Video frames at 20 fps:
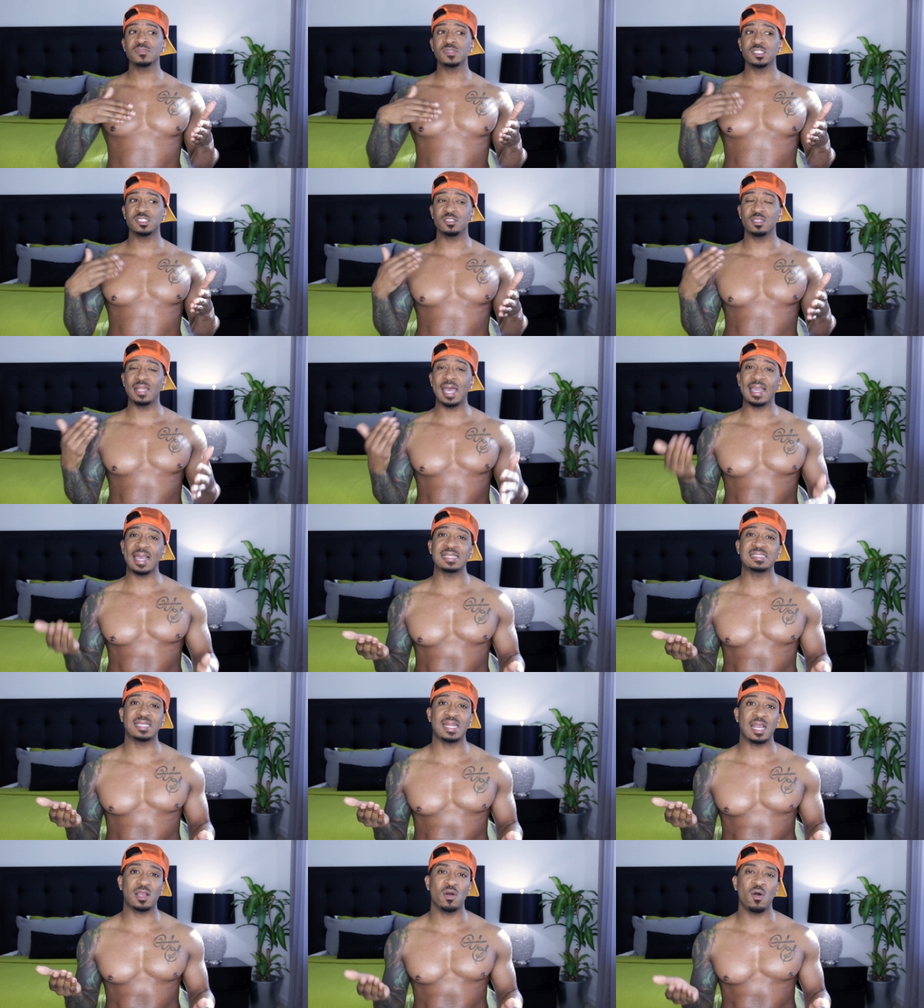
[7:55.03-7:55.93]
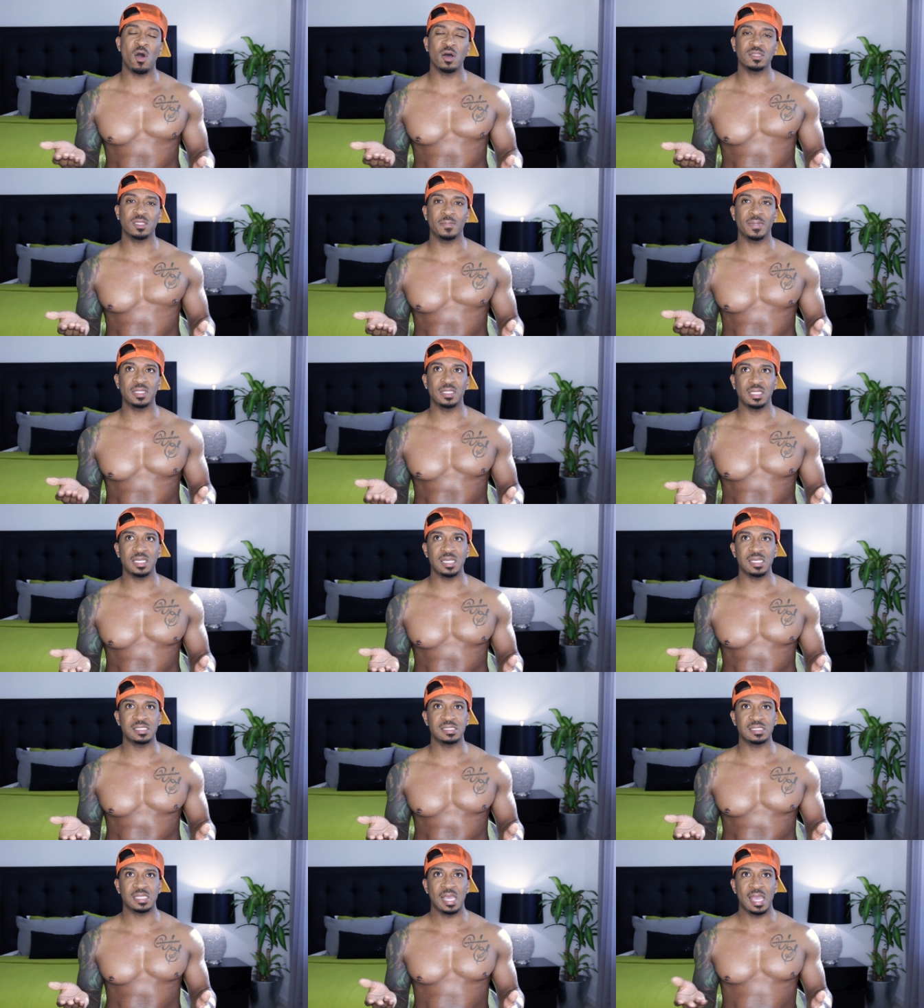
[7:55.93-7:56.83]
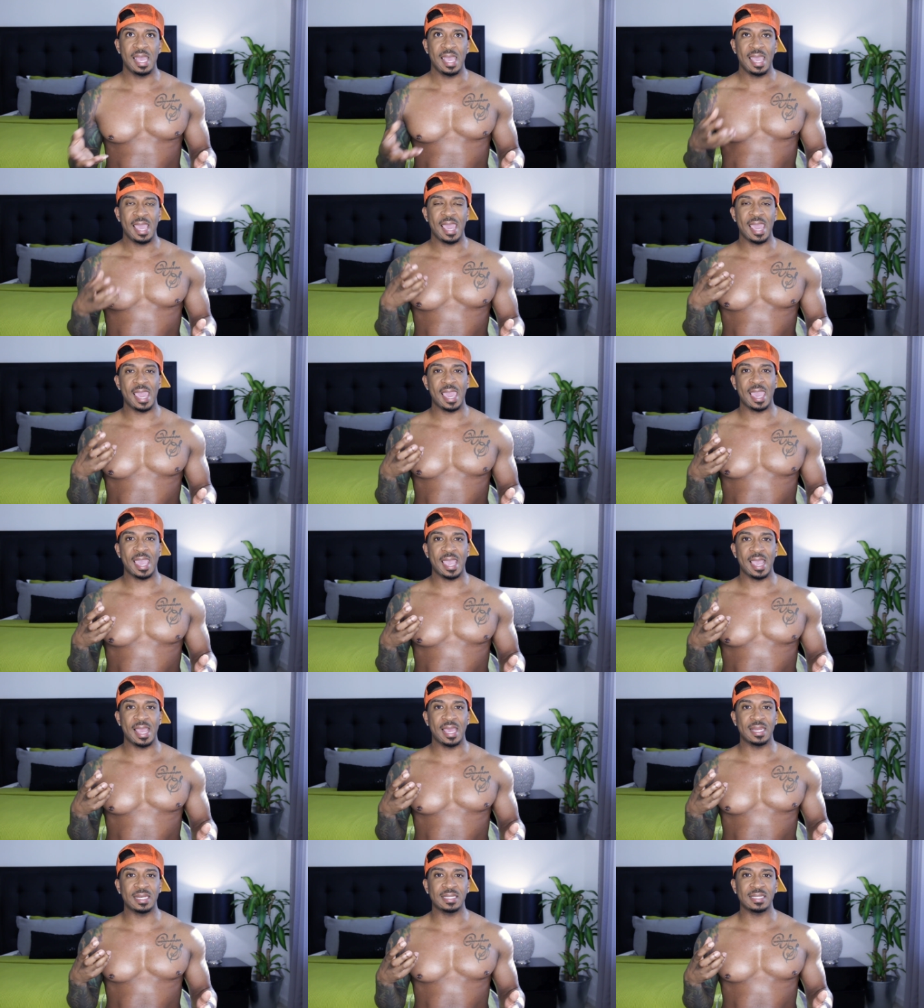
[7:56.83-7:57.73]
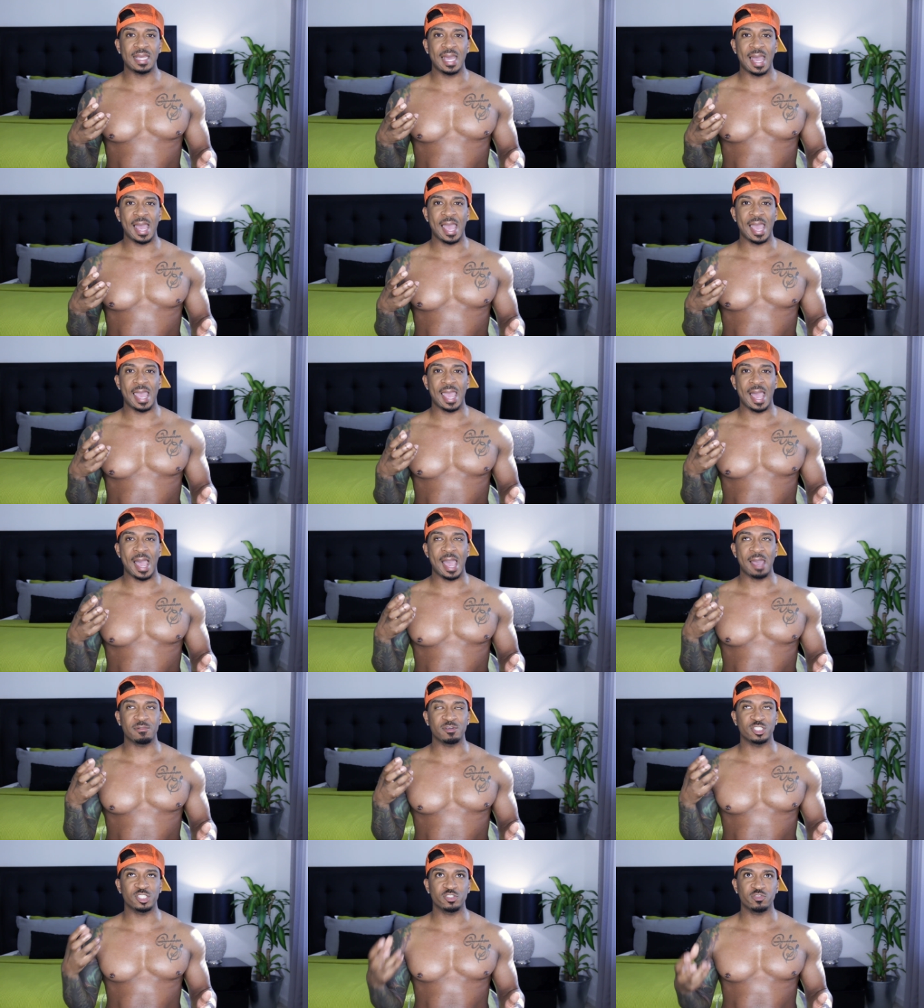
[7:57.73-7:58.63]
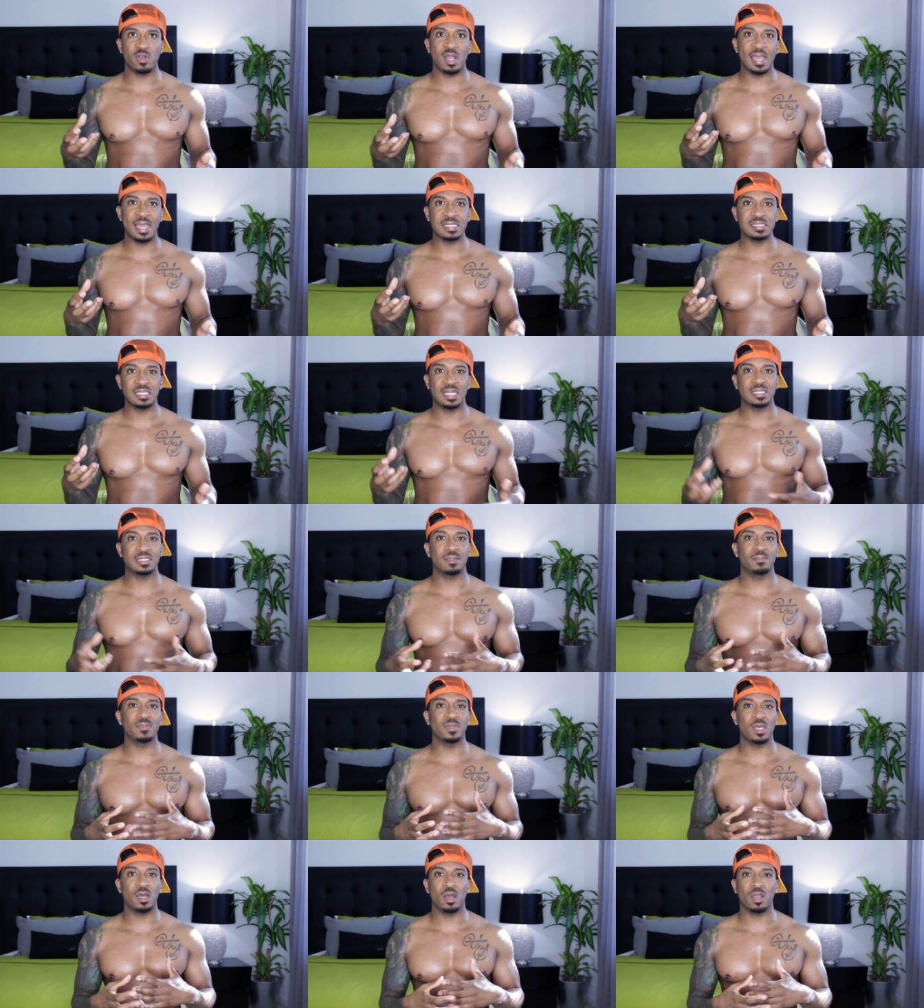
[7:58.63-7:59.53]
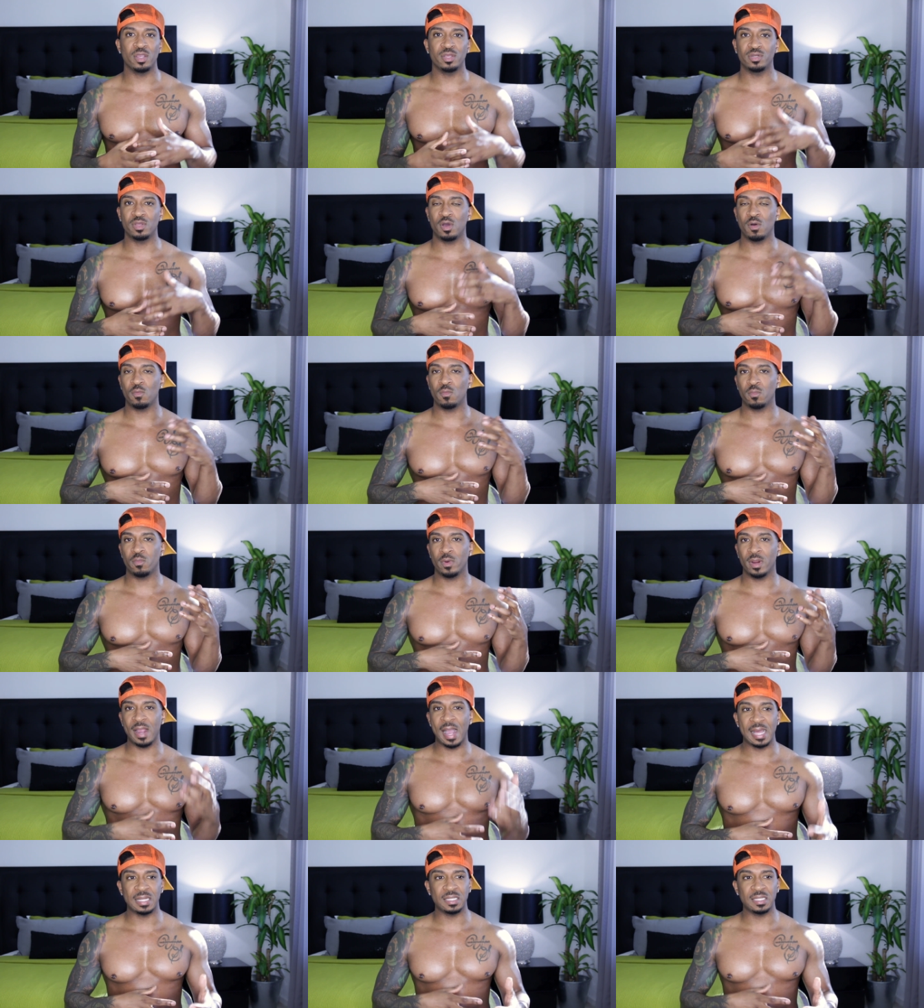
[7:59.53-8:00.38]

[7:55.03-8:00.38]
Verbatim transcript: So, like I said, I called the police and I, I was trying to let them know, you know, where